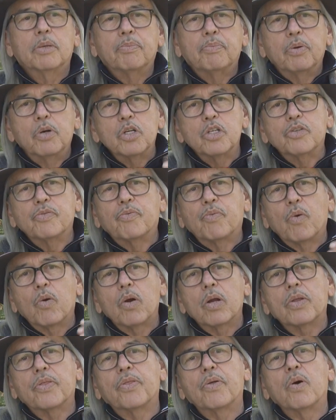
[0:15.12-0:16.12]
to push
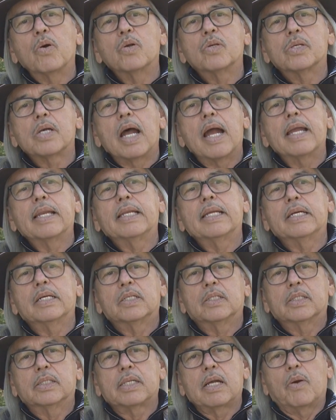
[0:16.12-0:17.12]
forth those
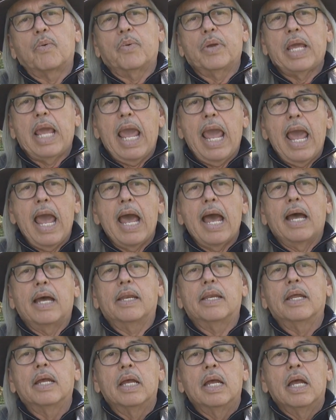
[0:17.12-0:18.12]
ideals that we
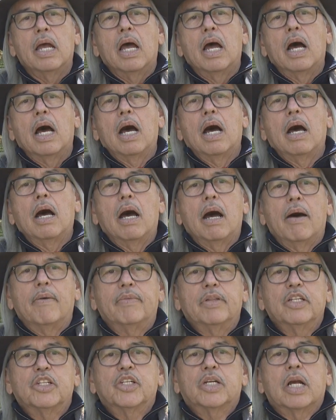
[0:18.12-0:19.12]
had uh,
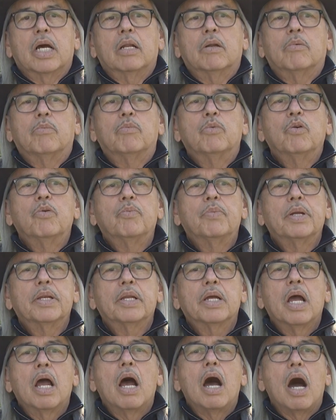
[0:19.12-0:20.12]
of the Chicano
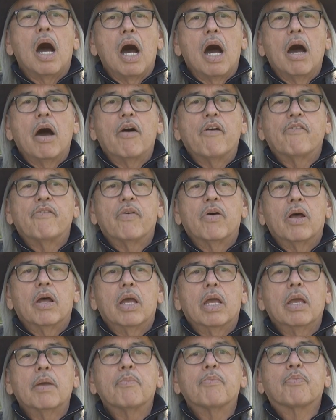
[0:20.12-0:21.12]
movement of
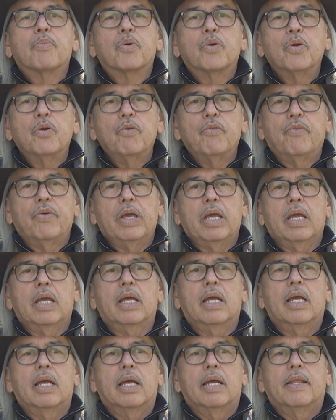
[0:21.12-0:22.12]

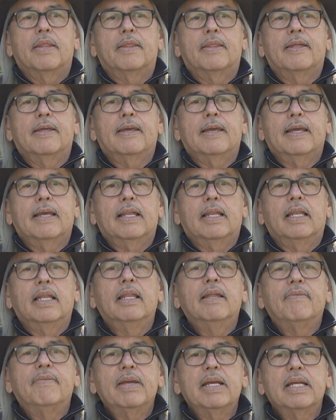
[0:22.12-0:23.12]
improving the
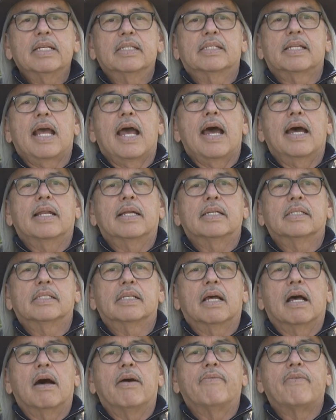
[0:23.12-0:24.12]
living status
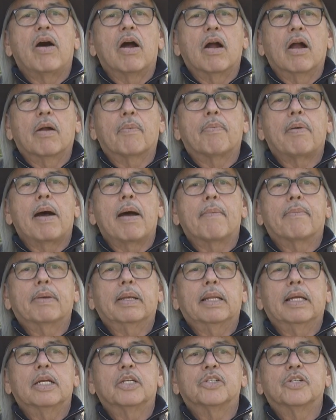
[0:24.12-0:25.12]
of our
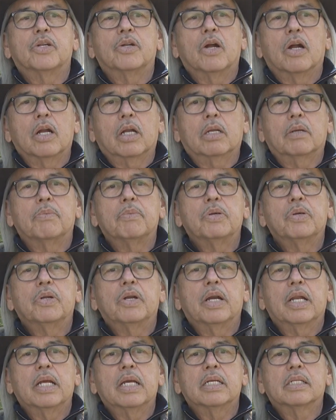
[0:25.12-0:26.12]
population, our
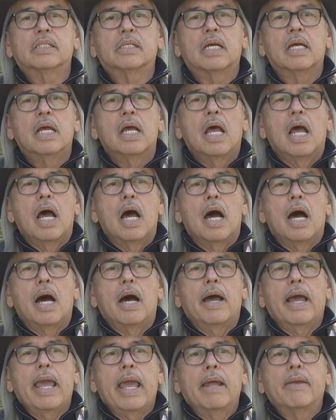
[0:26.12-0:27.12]
communities,
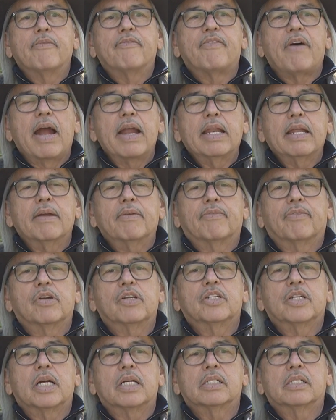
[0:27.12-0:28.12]
uh, and fighting for
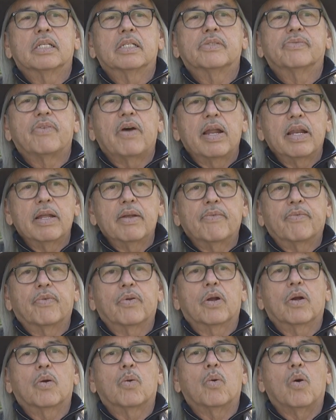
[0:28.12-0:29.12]
justice, fighting
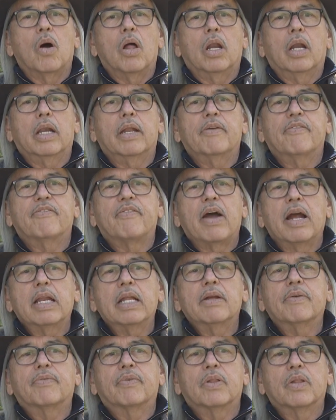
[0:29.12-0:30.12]
for equality,
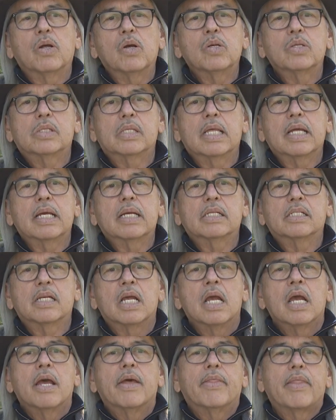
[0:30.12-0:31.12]
fighting for those things
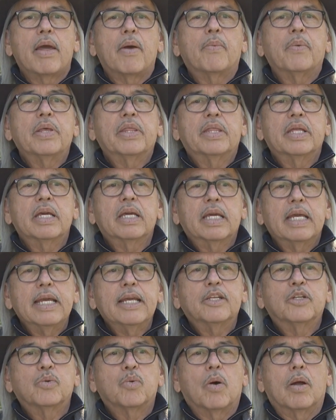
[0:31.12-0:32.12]
that we think
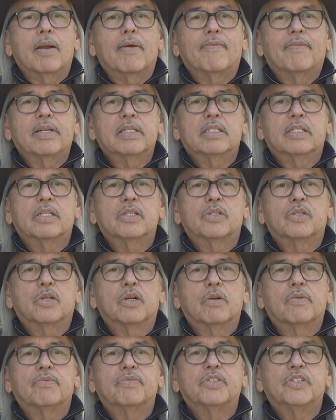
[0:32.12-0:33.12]
each one of us
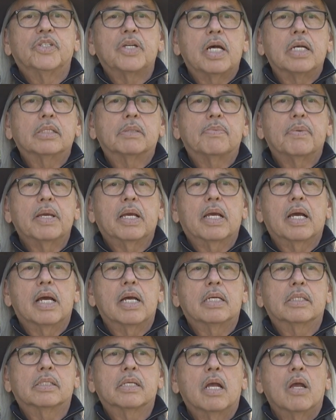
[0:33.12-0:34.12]
deserves just
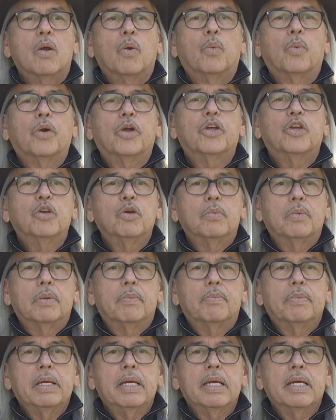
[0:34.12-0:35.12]
because we're
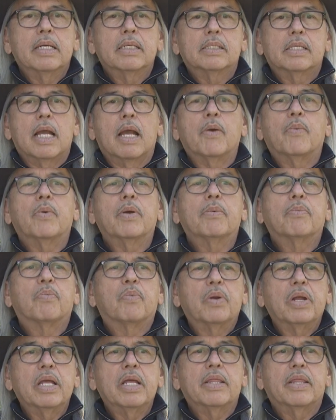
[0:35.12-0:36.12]
human beings and we
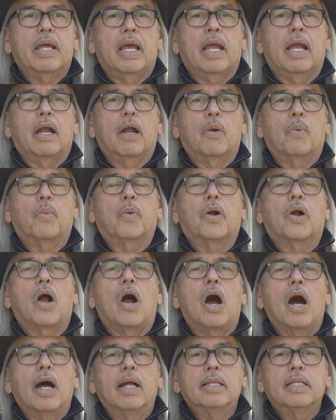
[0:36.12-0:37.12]
breathe air, we're
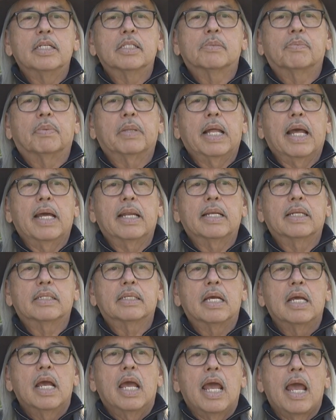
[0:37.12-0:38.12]
on this
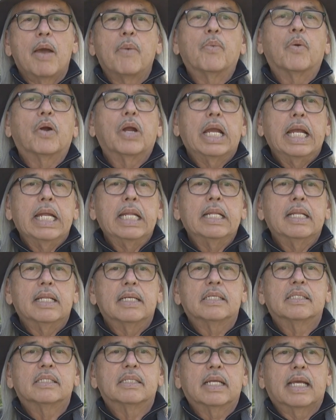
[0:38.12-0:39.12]
planet, and we're in
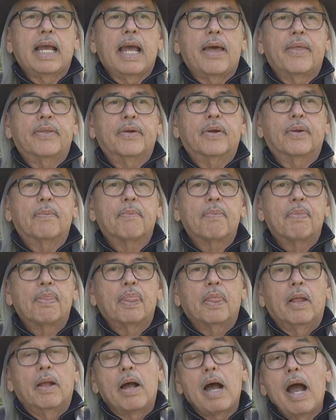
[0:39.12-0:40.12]
this together.
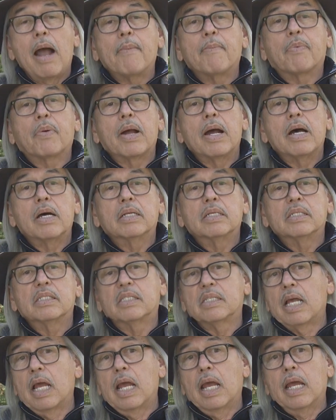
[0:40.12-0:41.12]
I'm proud to
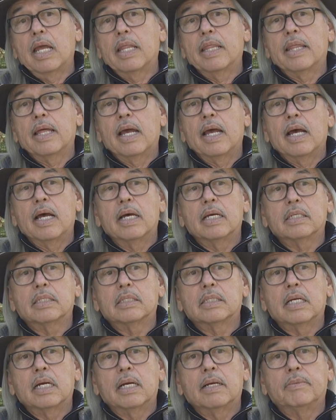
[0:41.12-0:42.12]
say
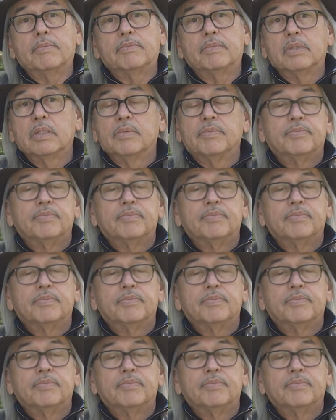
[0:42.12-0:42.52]
that. Um,